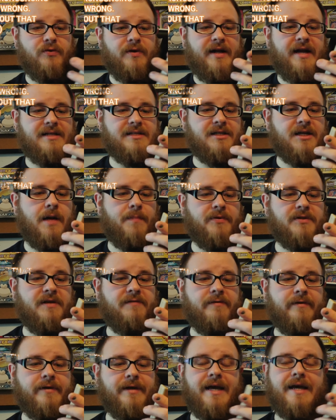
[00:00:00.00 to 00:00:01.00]
It has a couple
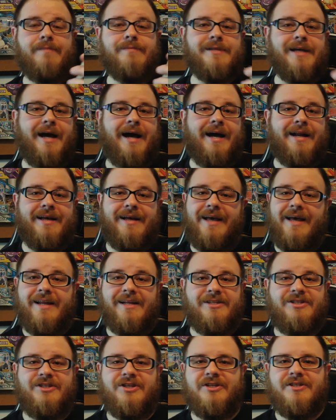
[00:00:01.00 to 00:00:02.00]
different games on it, and
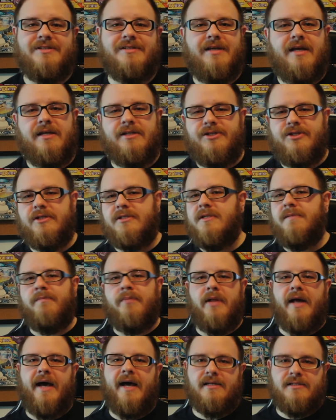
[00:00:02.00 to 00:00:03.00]
it's just a
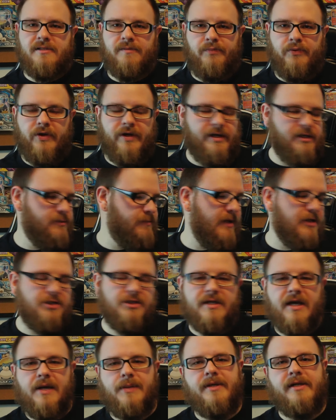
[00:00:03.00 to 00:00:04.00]
blast to play,
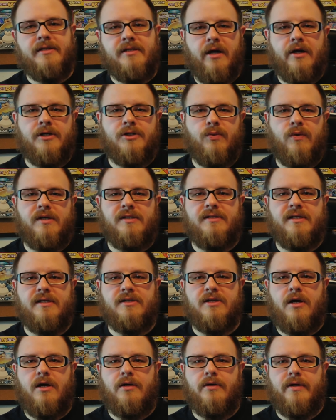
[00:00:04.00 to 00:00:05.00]
especially on the Atari
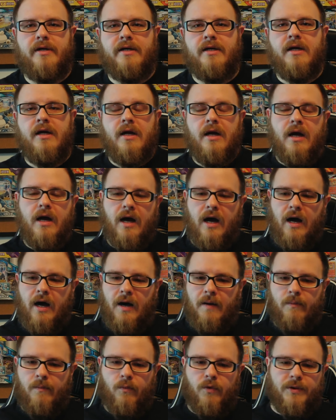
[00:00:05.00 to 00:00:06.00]
2600,
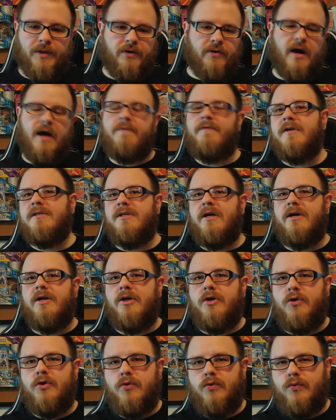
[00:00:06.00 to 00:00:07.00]
where the graphics
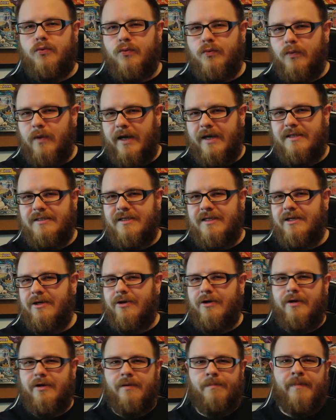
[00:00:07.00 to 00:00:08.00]
aren't crazy
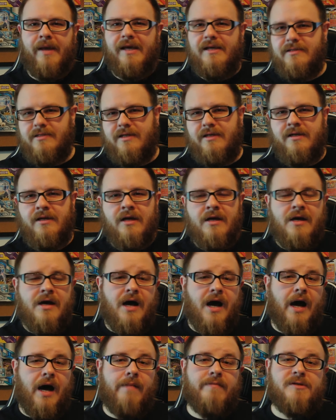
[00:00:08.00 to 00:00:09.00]
or amazing,
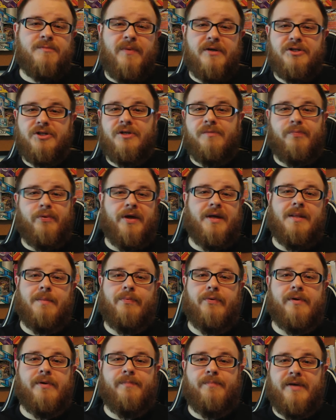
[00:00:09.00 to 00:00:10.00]
especially playing the
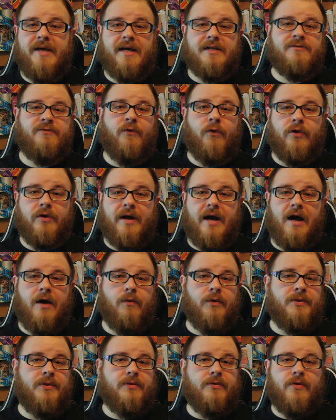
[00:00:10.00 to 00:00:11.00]
PS4 now
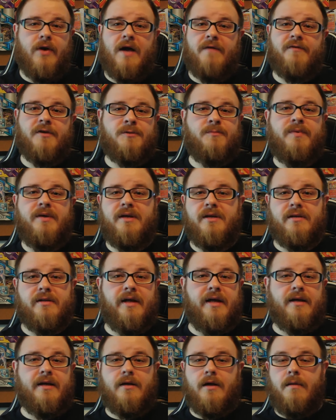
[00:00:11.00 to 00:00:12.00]
with the graphics being
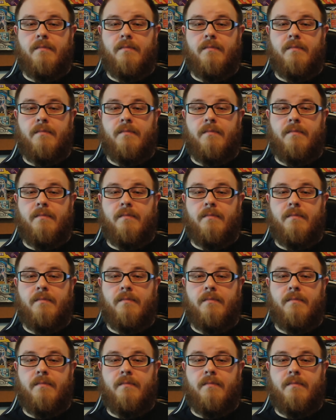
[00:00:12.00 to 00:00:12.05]
like